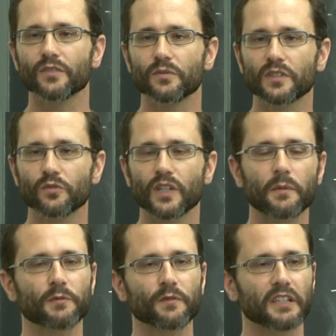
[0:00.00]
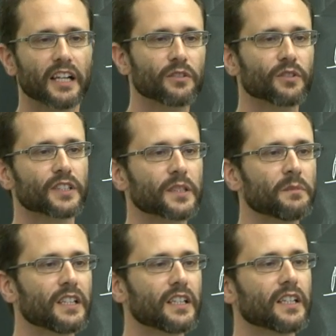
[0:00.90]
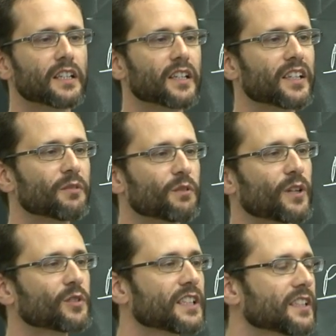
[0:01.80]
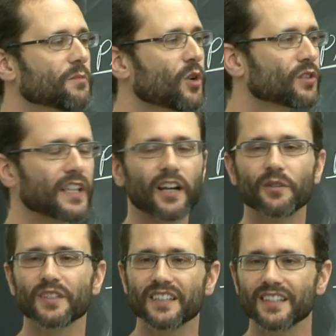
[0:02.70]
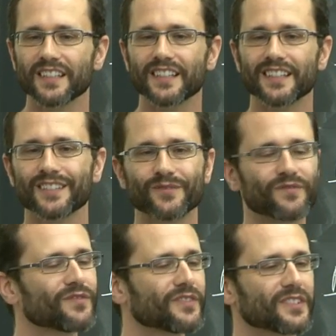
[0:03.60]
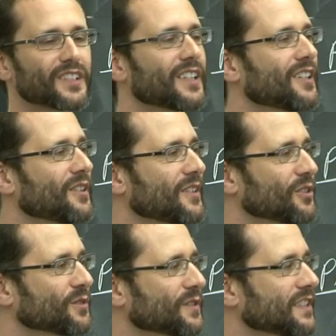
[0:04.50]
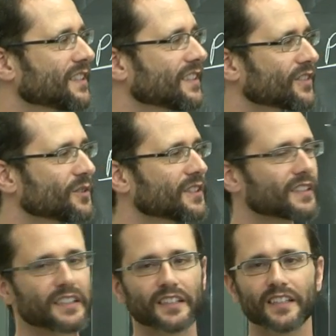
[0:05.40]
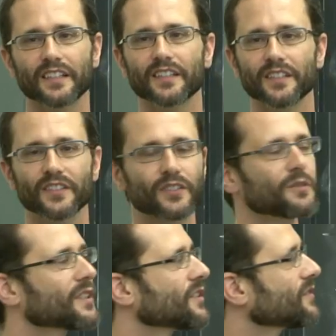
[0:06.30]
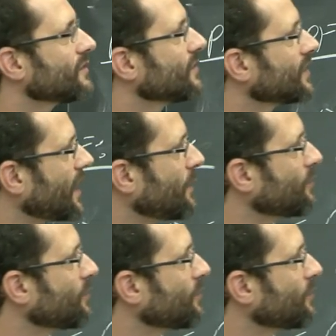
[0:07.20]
to, to come up with an algorithm without getting bogged down in a, a, lot of details. So, it's, so you can come